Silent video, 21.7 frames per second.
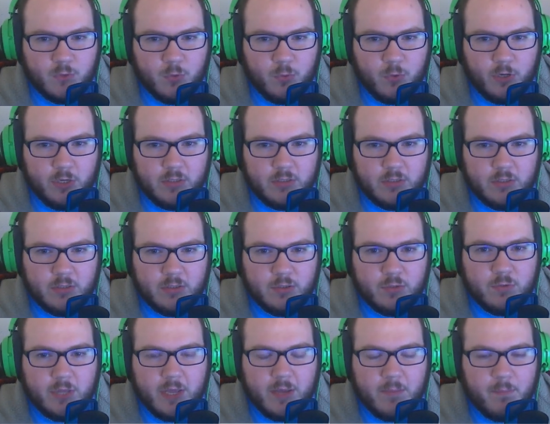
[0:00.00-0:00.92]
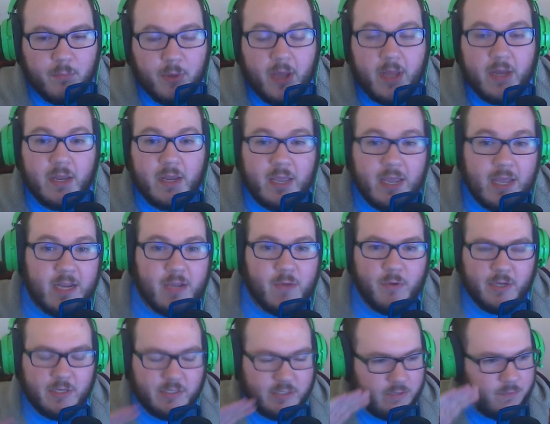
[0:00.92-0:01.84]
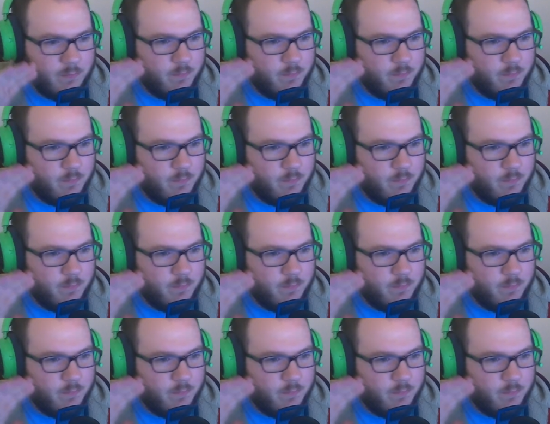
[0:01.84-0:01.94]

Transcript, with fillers: wanting to do that. But anyways,